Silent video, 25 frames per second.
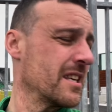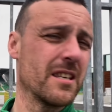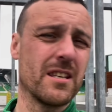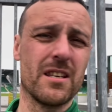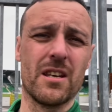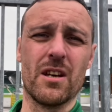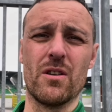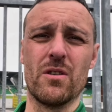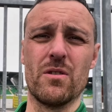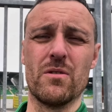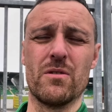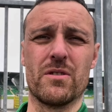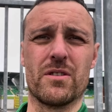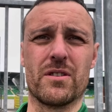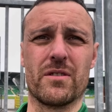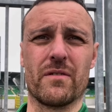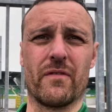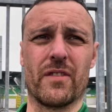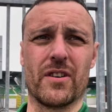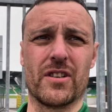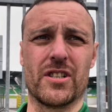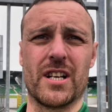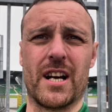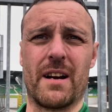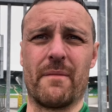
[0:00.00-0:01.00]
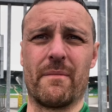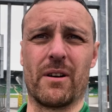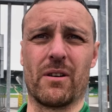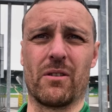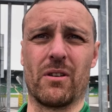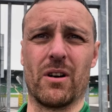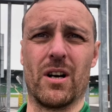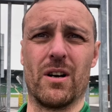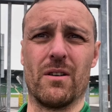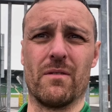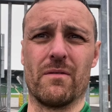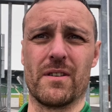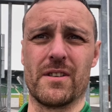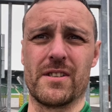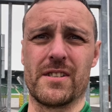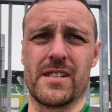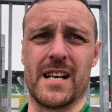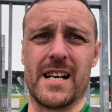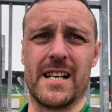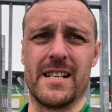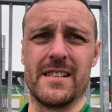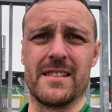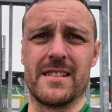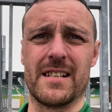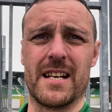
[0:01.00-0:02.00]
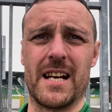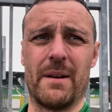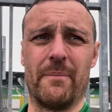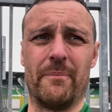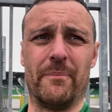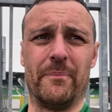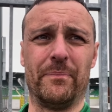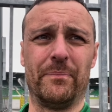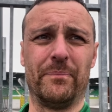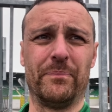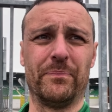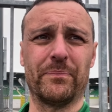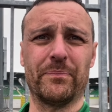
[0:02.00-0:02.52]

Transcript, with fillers: huge for Shamrock Rovers and um,